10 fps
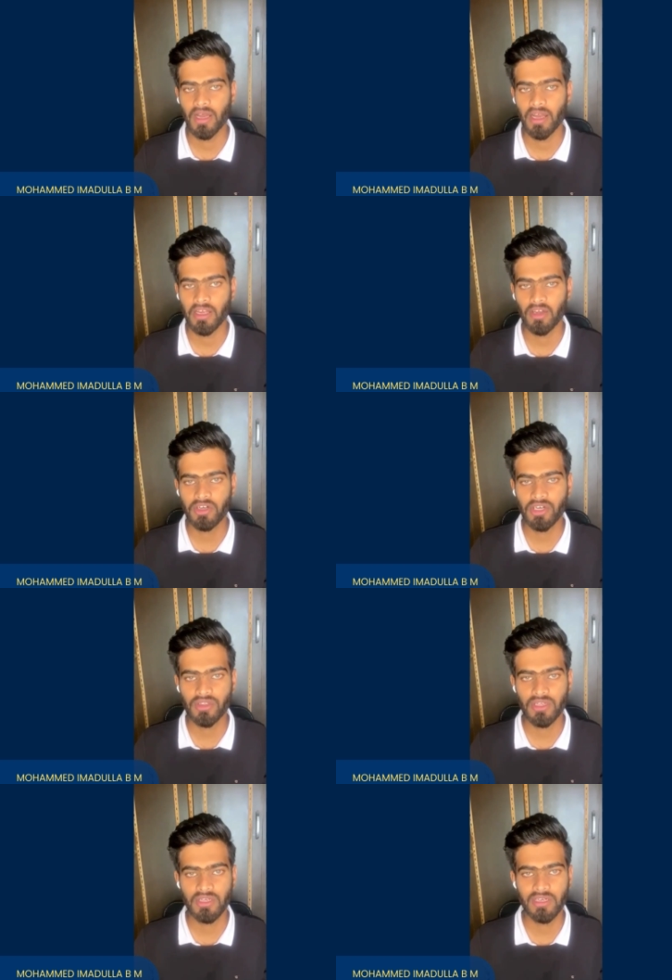I got
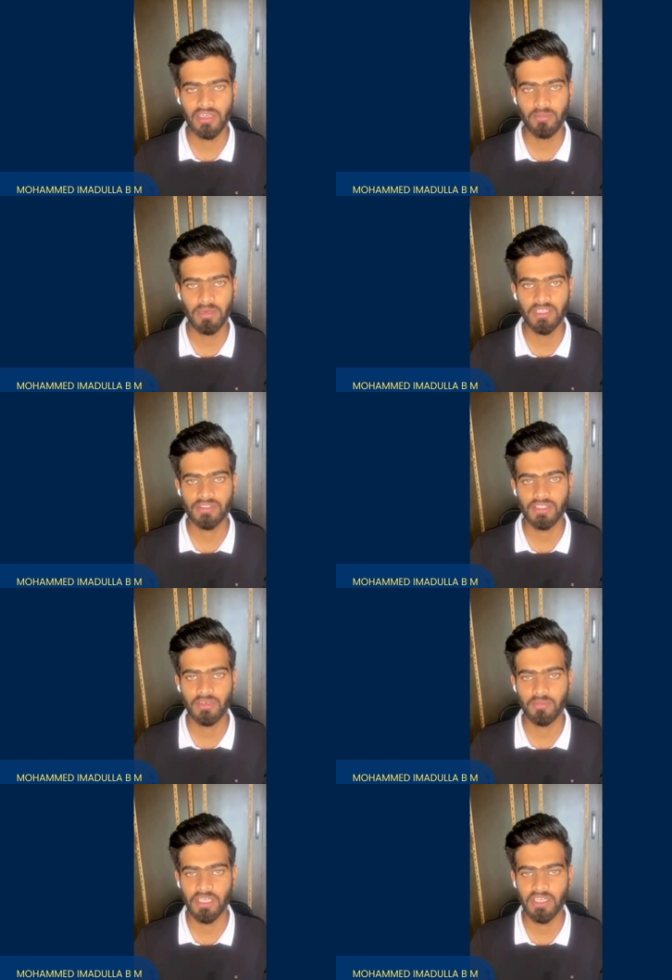recently placed
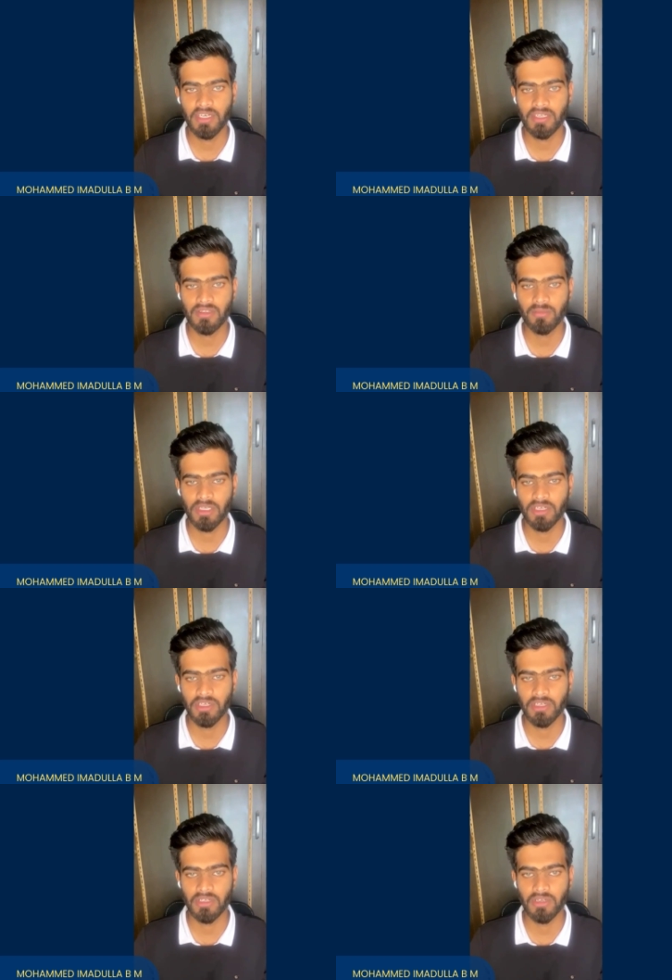in MediaTek
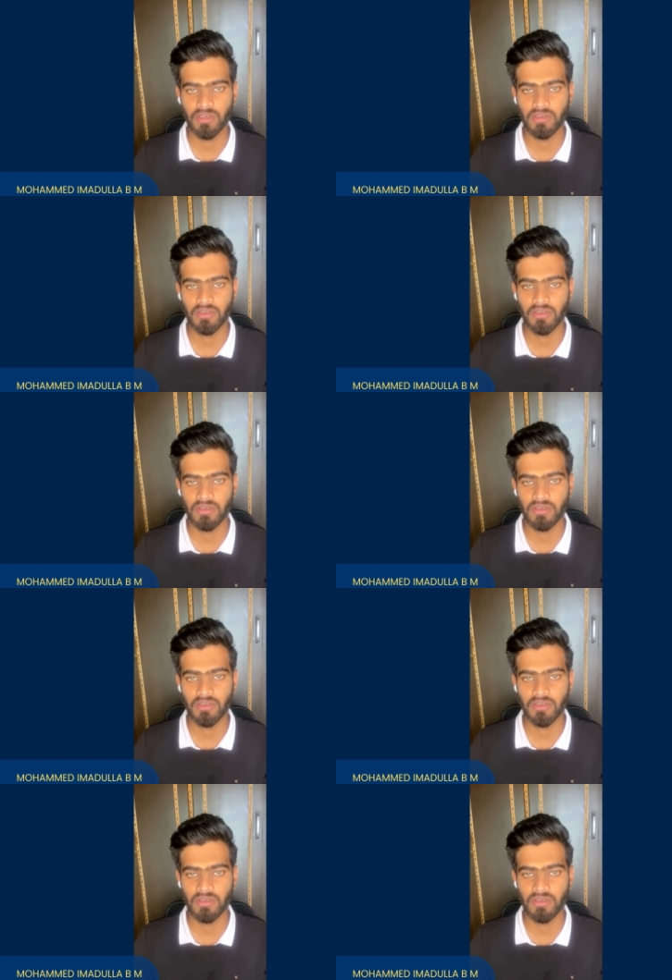Semiconductor.